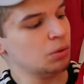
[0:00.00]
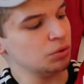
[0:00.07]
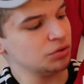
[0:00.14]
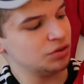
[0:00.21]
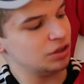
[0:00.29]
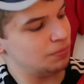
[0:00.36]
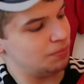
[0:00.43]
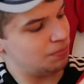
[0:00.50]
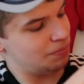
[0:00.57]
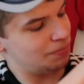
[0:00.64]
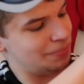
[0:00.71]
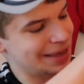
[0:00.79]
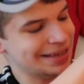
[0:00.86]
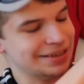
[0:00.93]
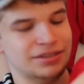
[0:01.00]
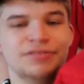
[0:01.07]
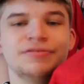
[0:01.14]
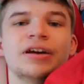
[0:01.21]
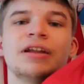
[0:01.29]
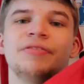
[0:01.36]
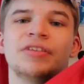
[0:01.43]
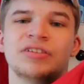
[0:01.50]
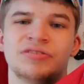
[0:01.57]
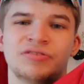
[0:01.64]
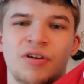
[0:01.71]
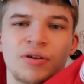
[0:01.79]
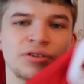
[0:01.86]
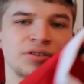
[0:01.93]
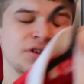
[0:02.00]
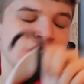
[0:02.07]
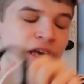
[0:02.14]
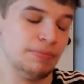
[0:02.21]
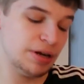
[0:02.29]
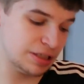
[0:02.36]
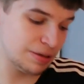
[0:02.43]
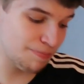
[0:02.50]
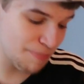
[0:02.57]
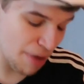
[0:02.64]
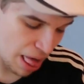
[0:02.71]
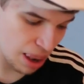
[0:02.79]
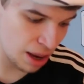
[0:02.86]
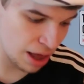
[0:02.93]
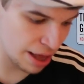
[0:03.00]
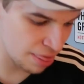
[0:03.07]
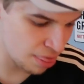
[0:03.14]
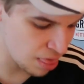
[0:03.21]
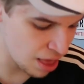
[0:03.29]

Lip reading: I wasn't the biggest fan of this Forest kit, but it's a bit like